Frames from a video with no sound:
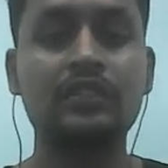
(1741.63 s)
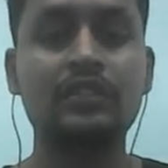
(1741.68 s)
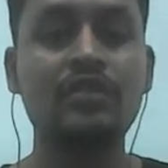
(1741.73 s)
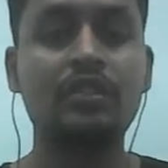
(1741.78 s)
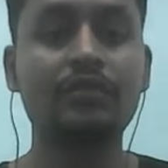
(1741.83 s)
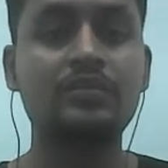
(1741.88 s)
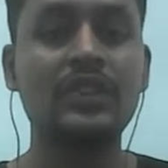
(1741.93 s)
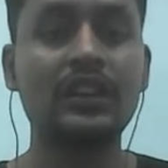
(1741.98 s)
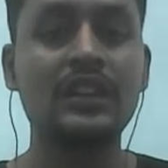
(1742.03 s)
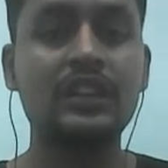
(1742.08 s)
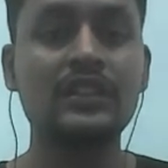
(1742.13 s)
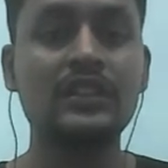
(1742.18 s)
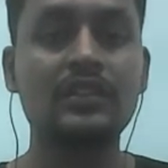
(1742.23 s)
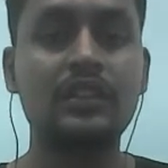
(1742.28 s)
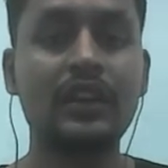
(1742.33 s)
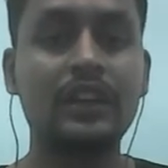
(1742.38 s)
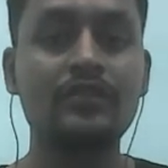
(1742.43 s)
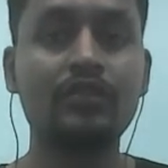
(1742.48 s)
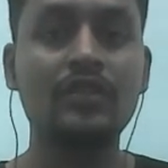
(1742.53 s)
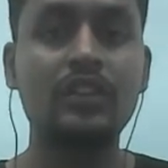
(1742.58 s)
desorption
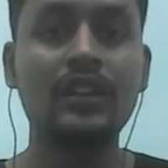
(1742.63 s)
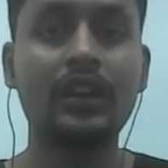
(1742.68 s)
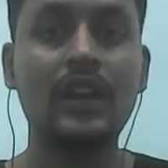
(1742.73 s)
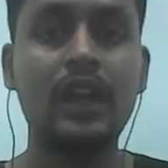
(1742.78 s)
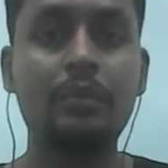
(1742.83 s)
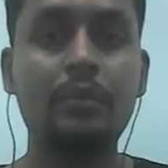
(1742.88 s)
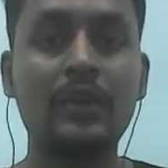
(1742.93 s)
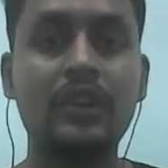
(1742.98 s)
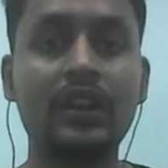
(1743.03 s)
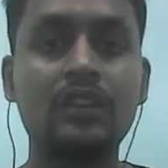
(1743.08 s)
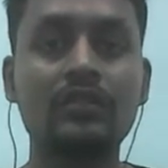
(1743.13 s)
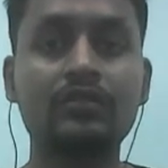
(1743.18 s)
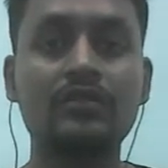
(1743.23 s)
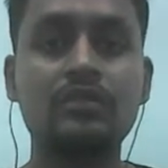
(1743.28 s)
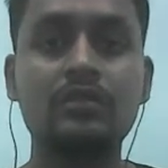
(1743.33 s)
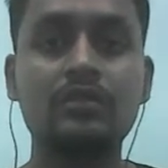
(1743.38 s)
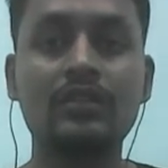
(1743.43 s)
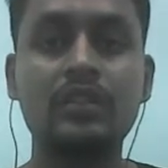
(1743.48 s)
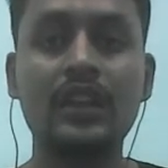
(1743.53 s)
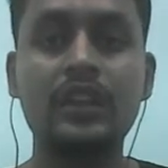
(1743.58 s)
is actually
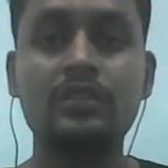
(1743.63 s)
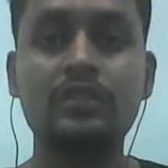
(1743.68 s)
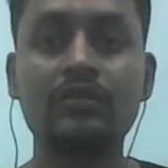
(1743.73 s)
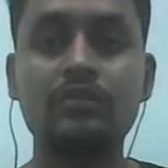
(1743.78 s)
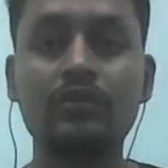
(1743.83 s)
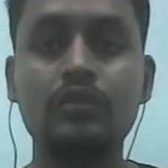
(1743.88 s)
happening like